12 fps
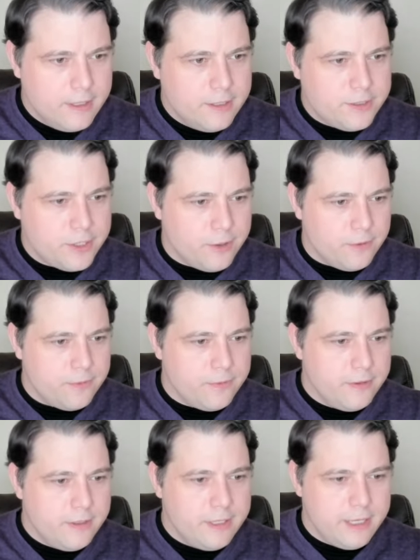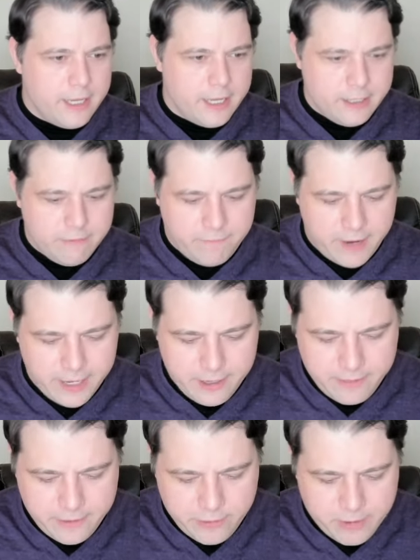So again, define
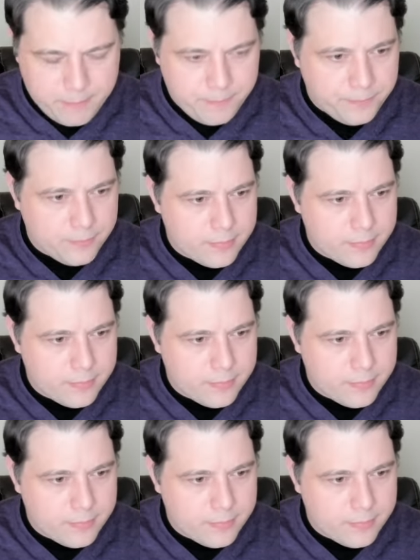theorem,